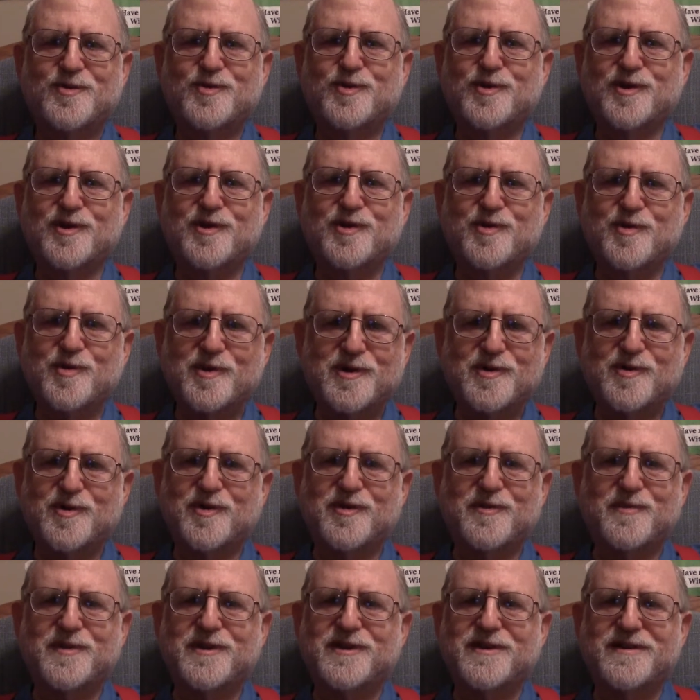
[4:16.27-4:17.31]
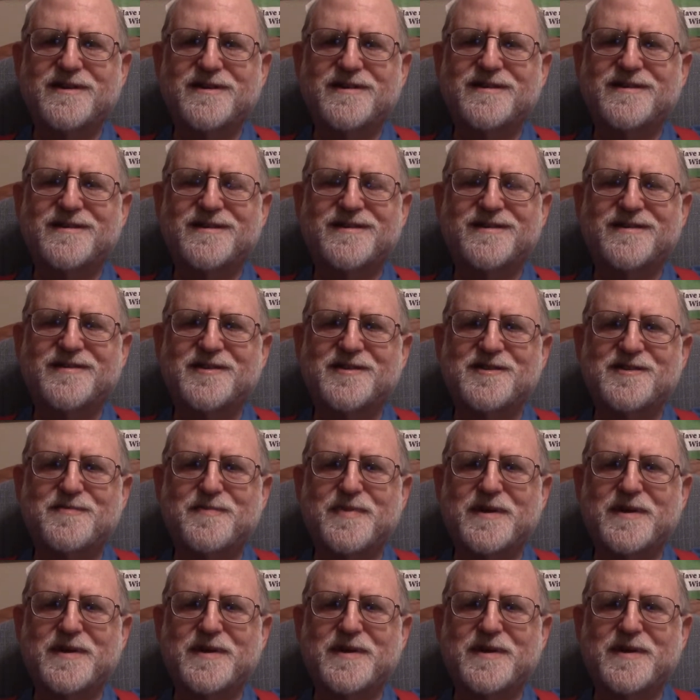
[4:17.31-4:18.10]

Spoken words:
would agree with me on these